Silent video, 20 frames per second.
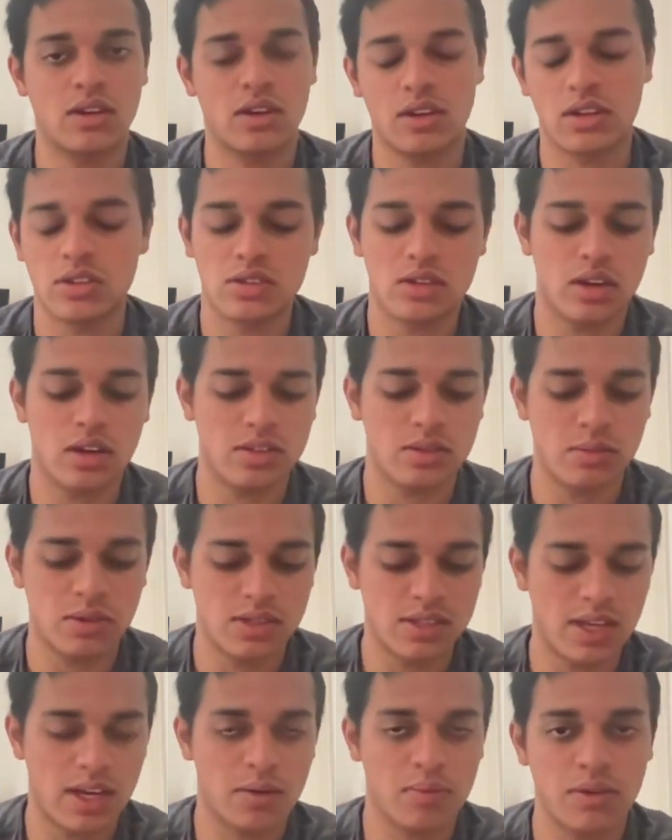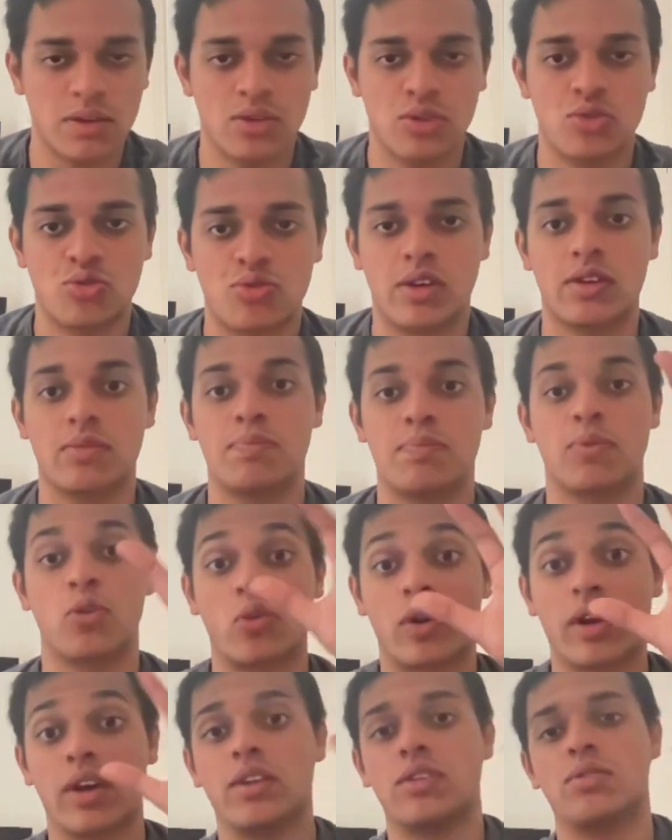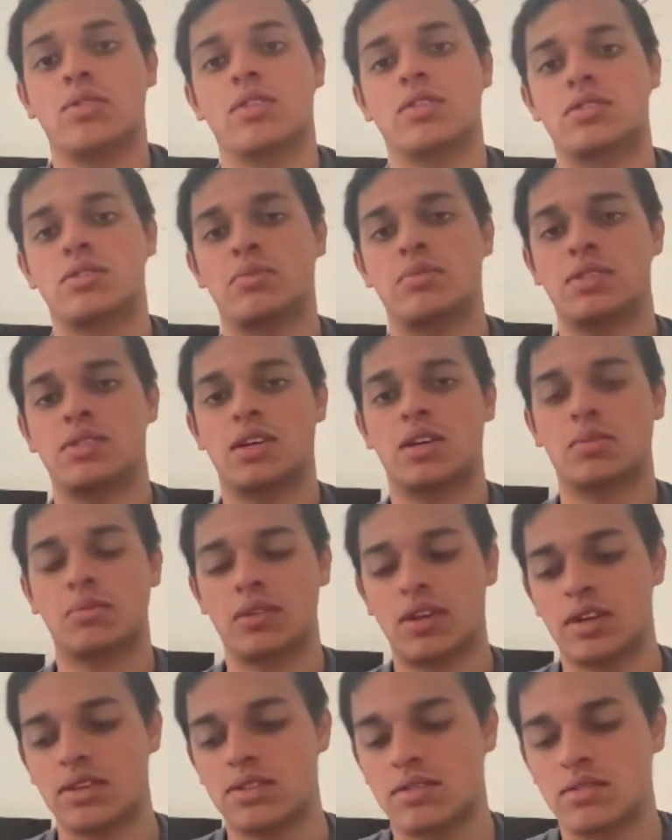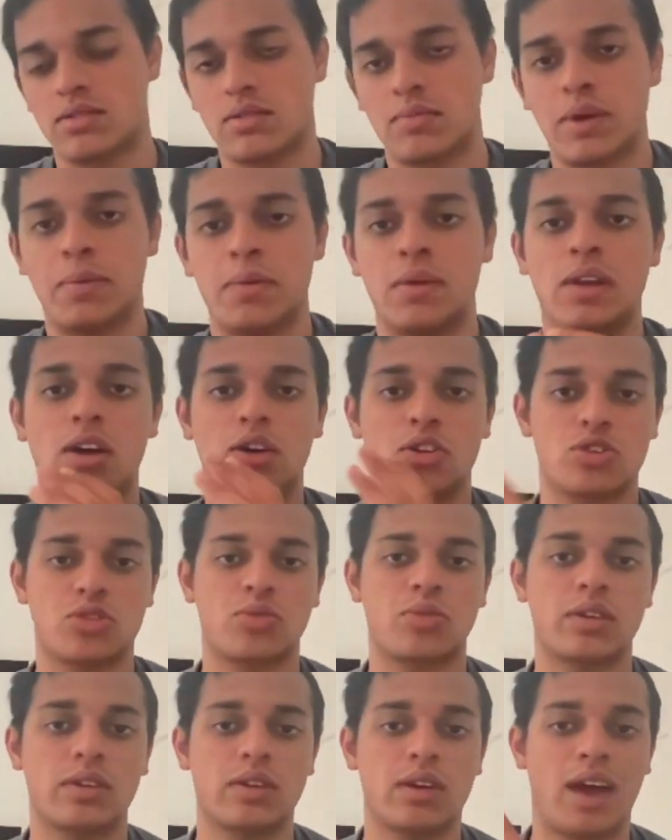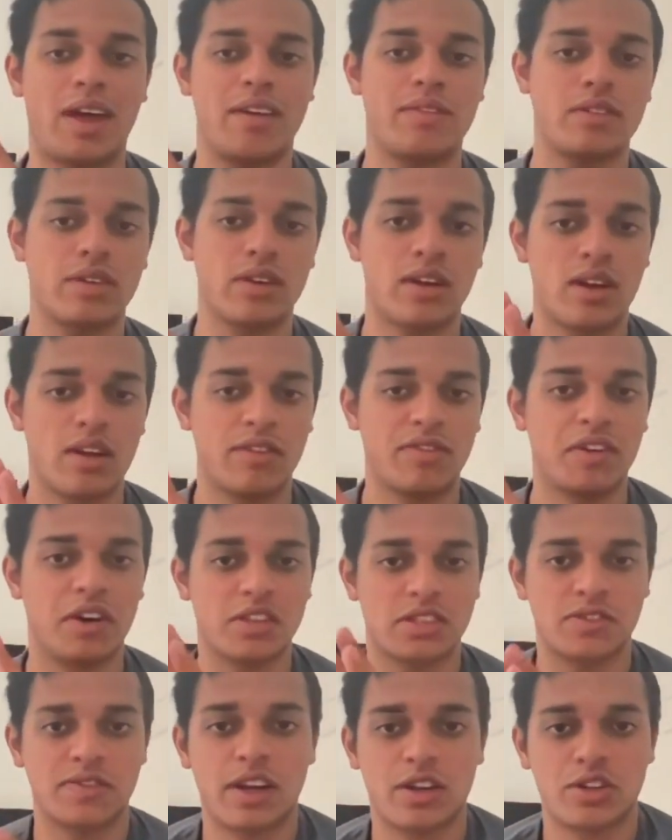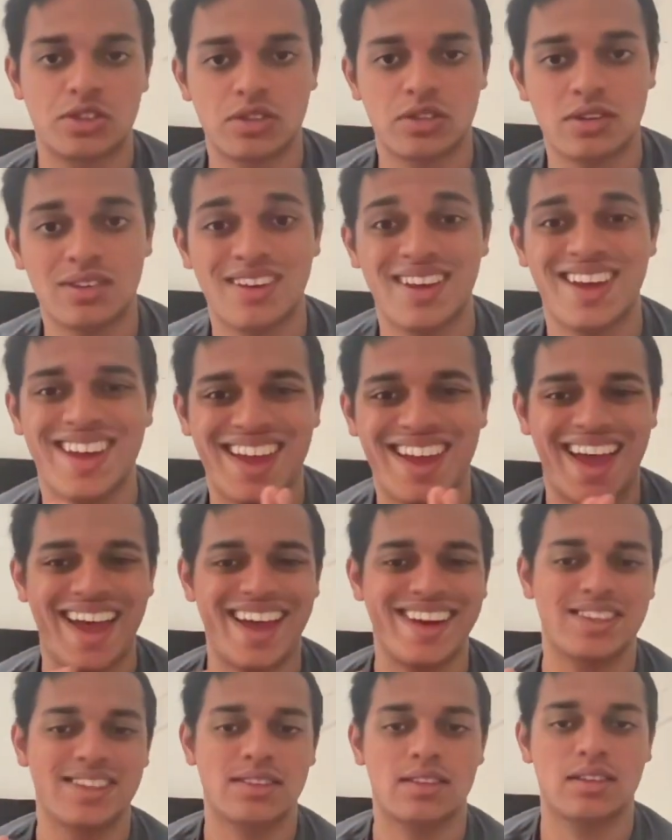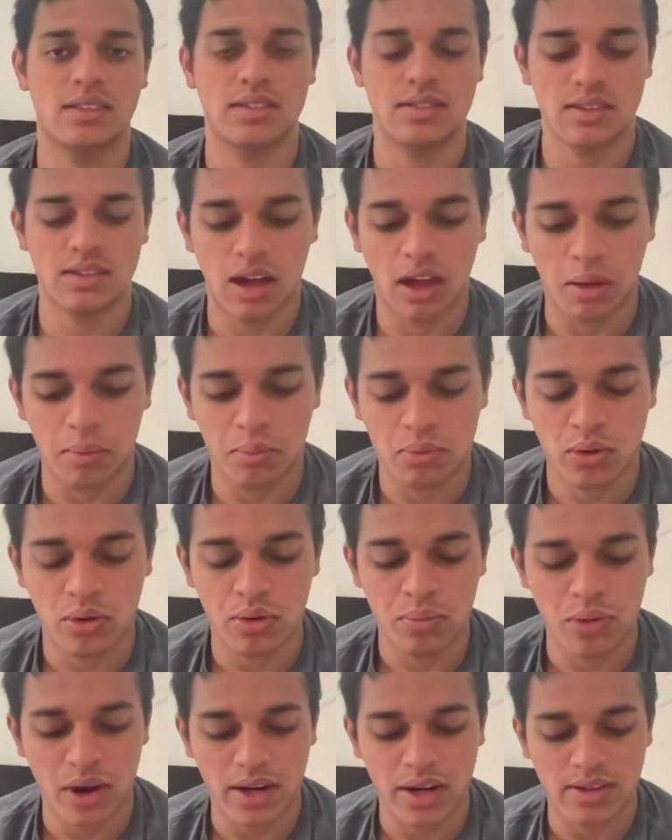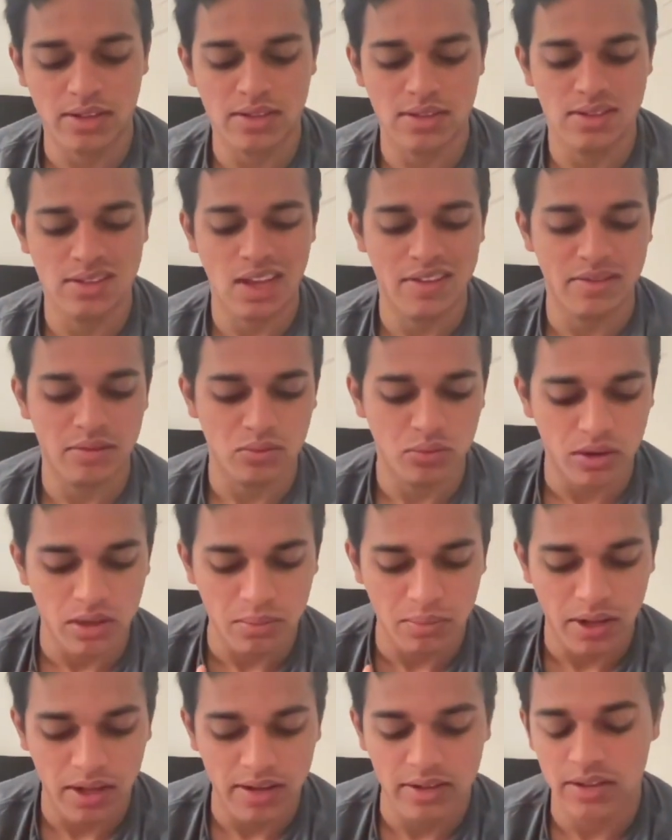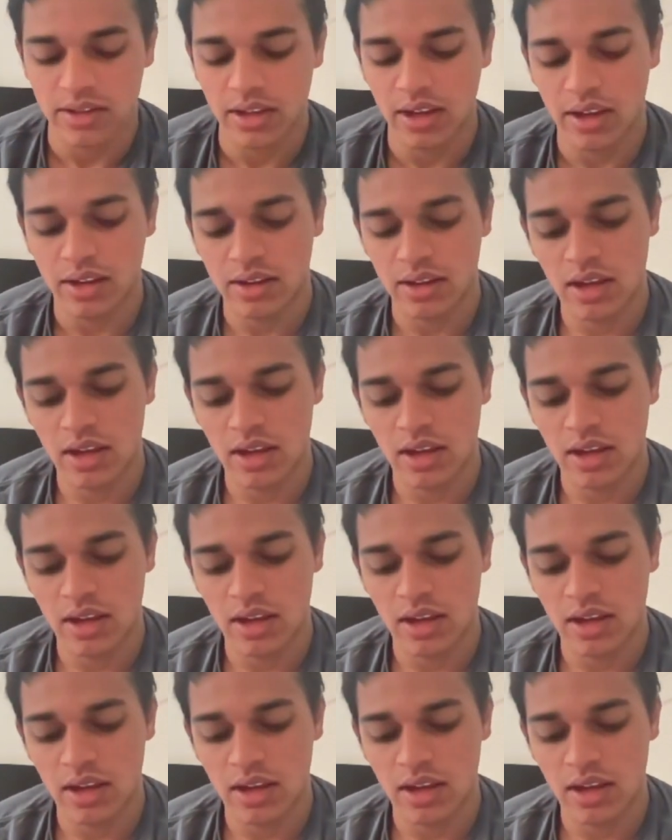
customer segment. You're trying to create a new customer segment as maybe luxury and fast fashion esque practices haven't really blended yet.